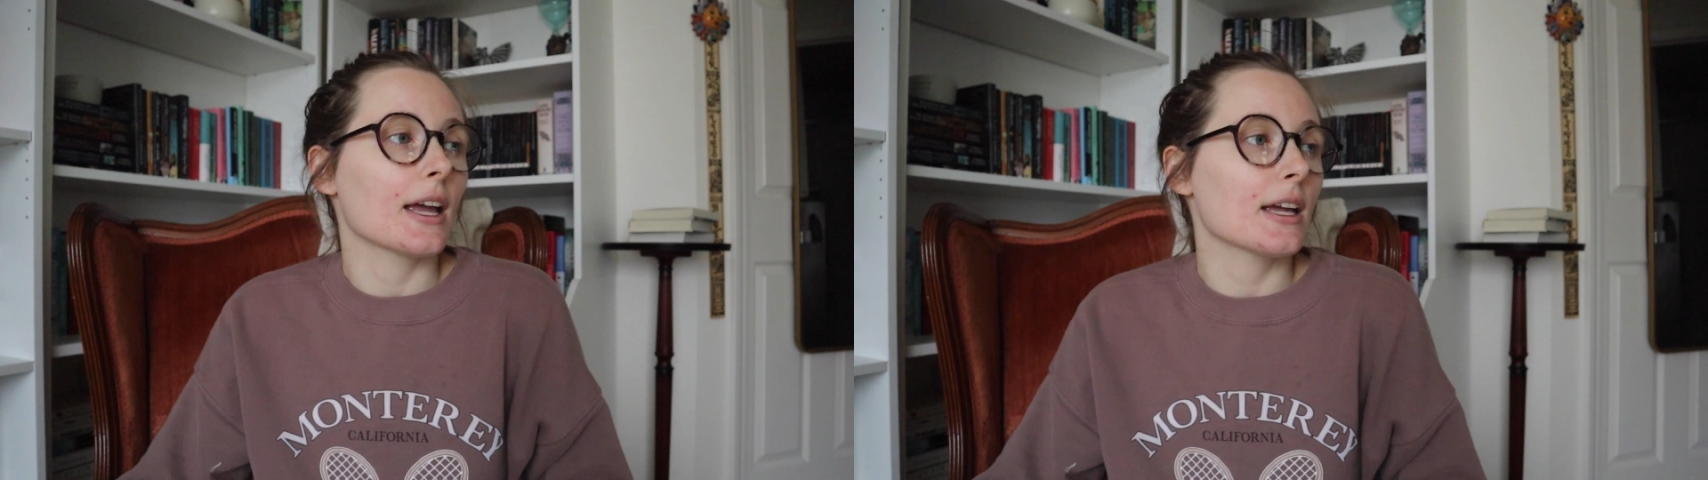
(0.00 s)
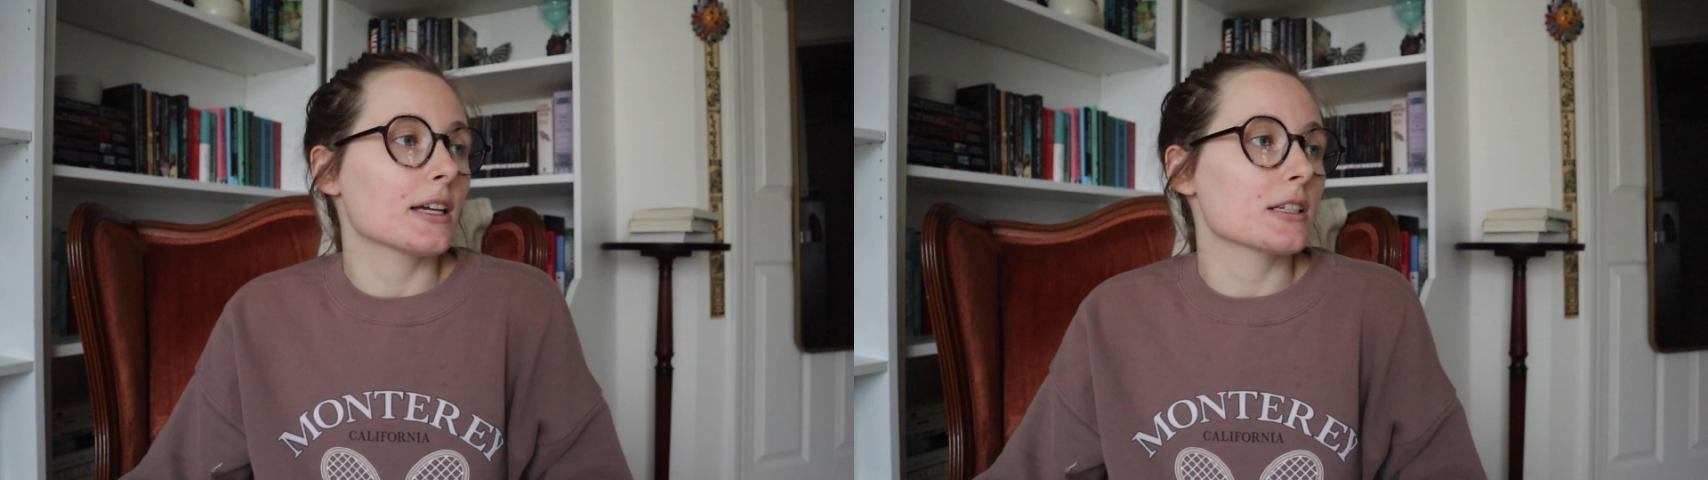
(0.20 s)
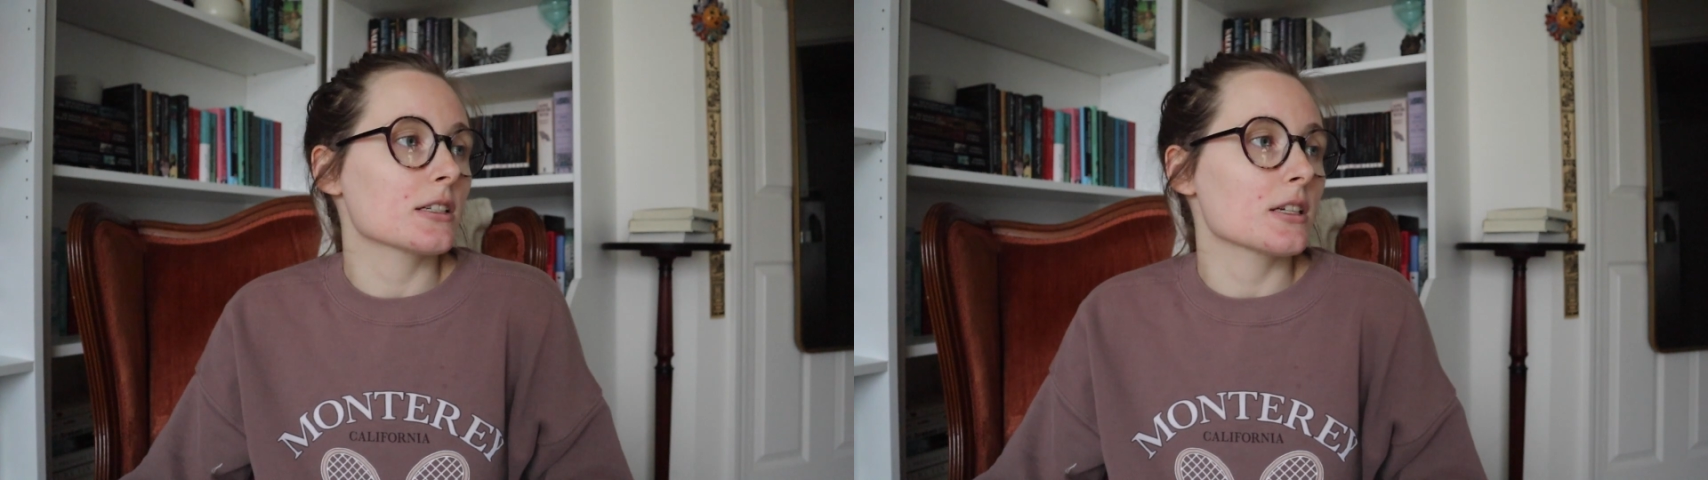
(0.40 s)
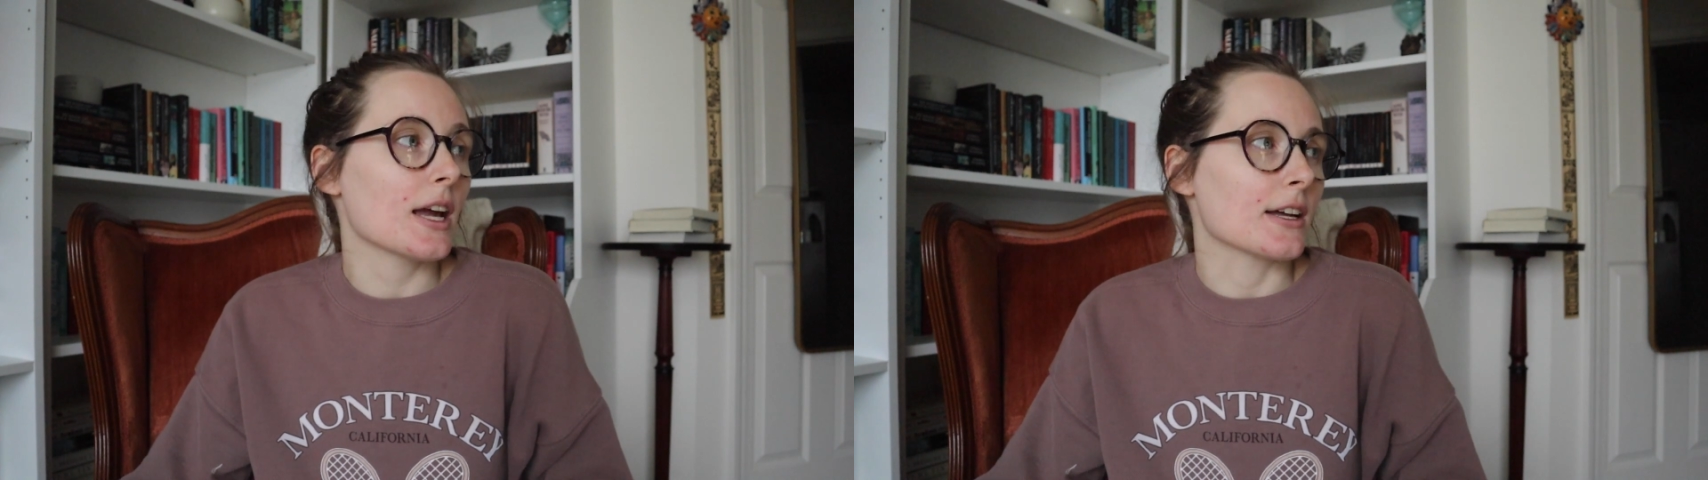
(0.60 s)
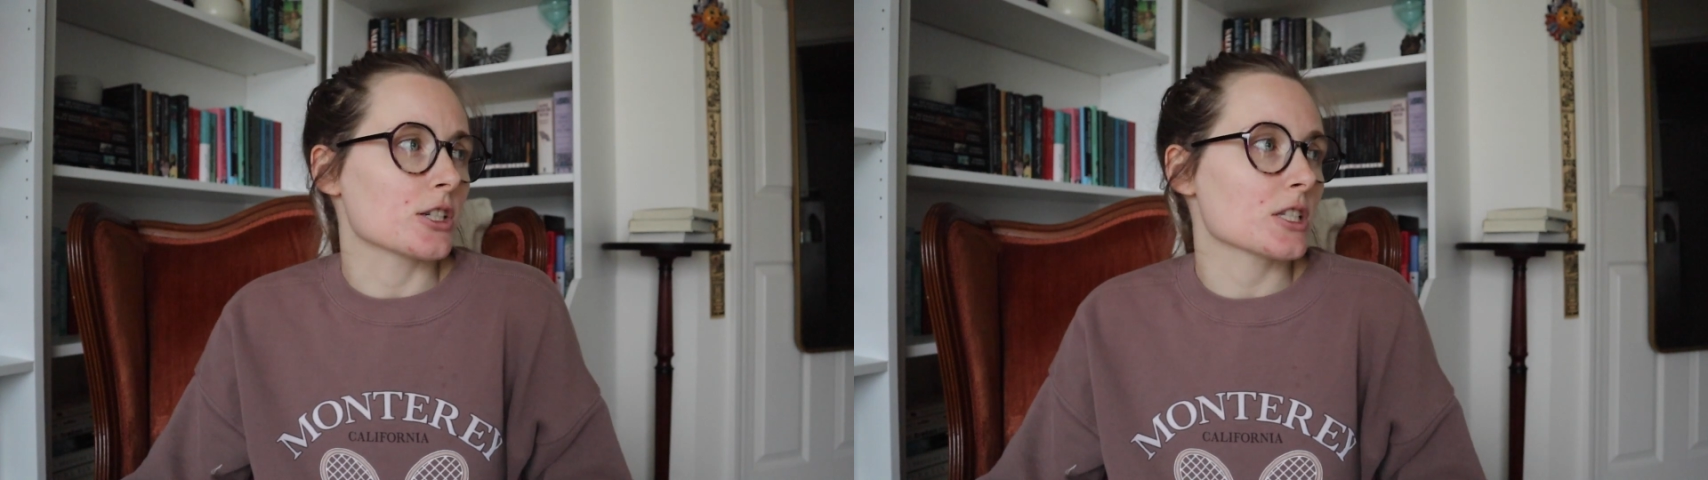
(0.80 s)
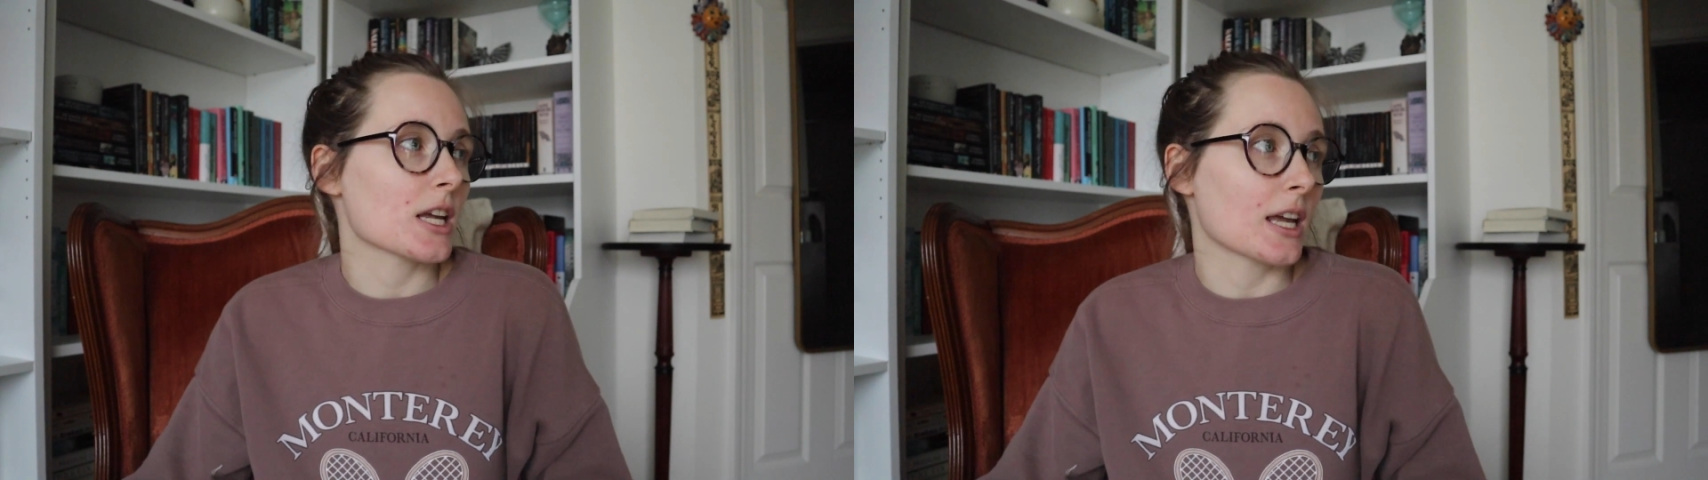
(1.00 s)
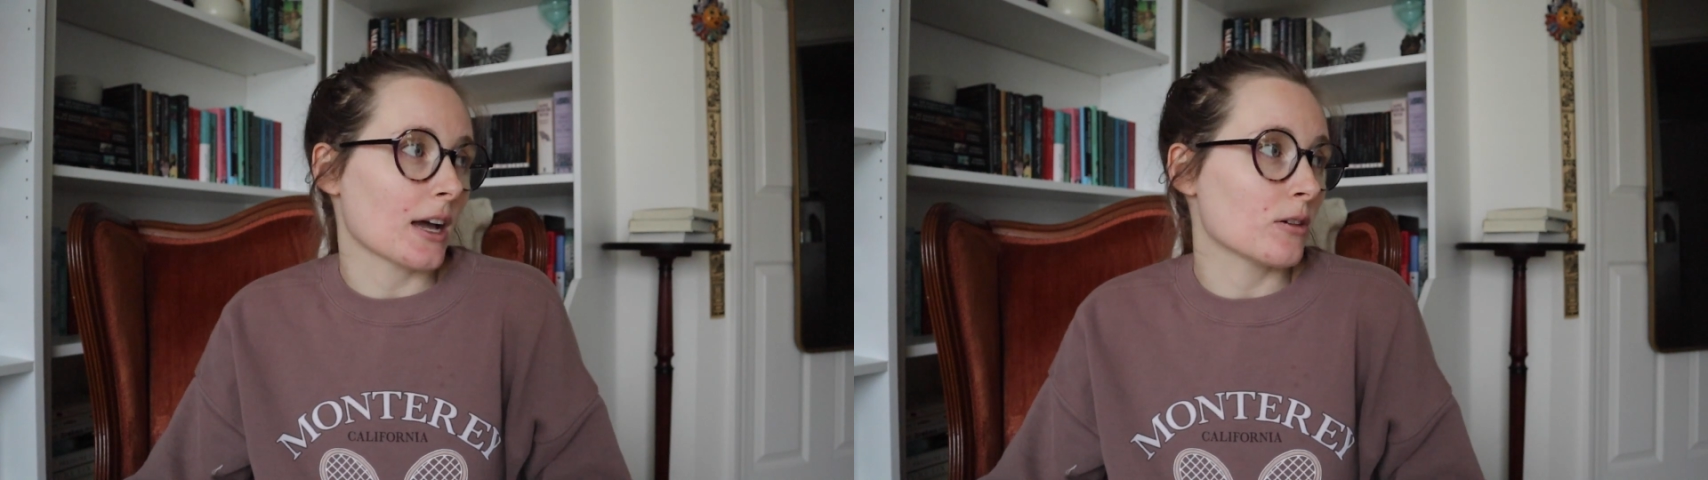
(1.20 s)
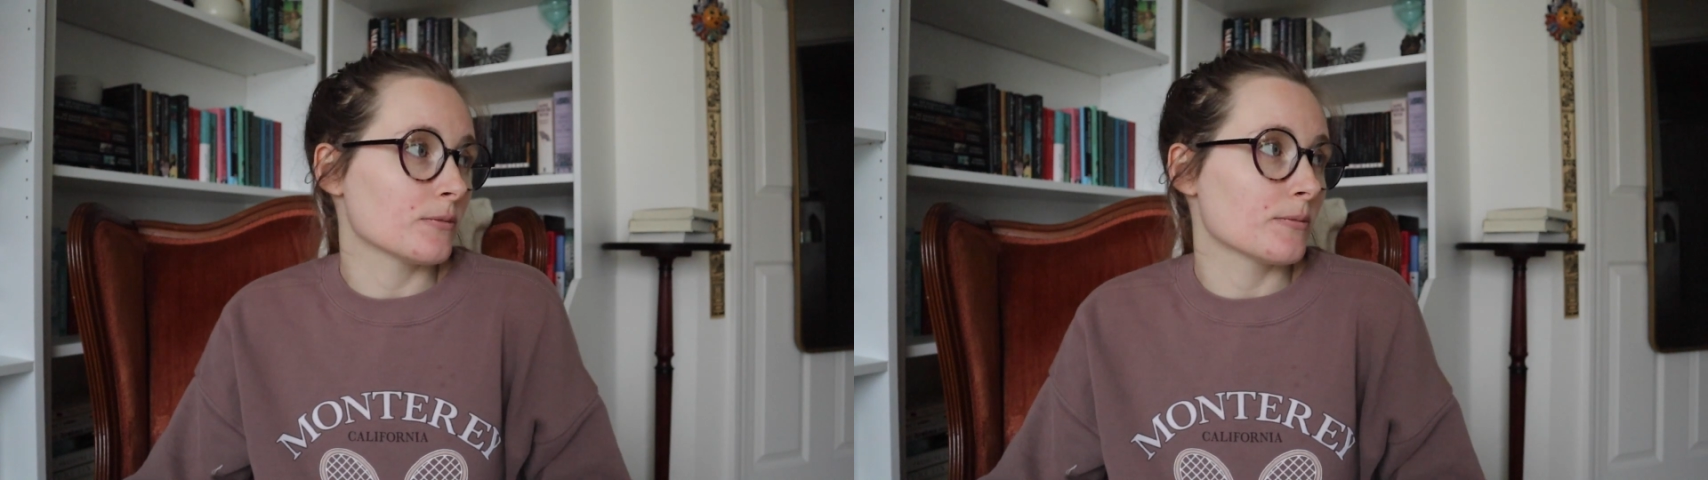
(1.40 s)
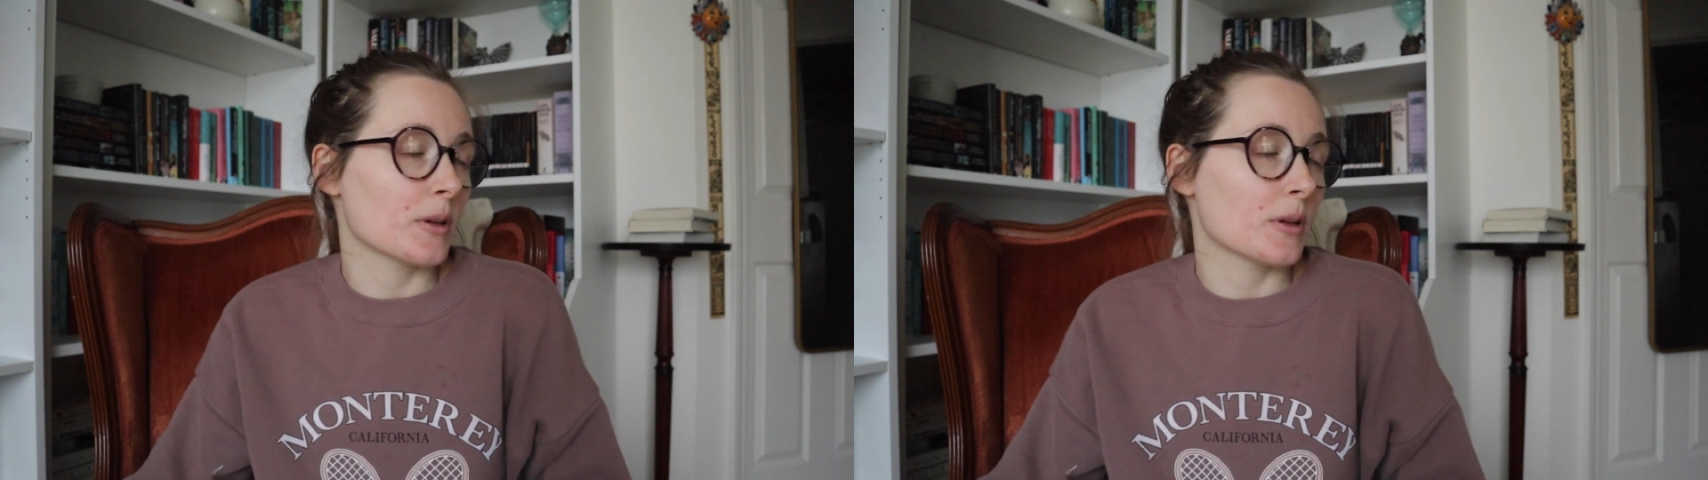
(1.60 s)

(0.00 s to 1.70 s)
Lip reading: And yeah, just hang out.